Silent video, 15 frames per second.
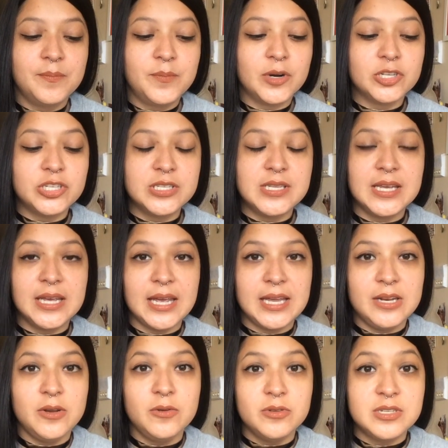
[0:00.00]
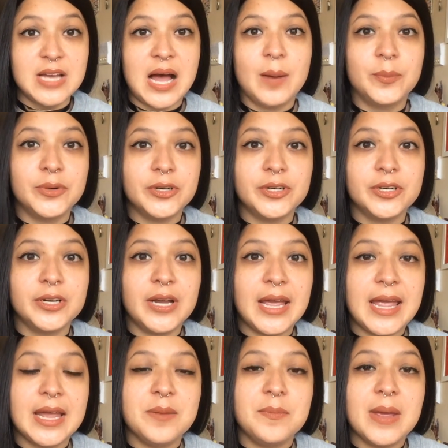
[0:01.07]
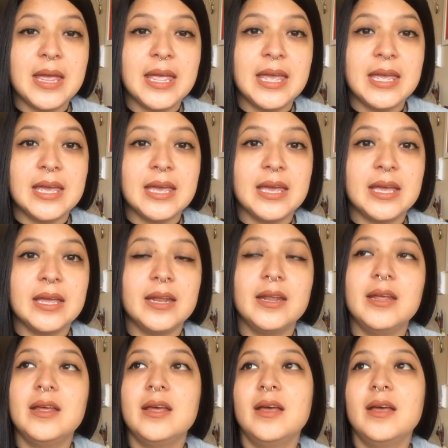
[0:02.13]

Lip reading: purchasing a new topper and making it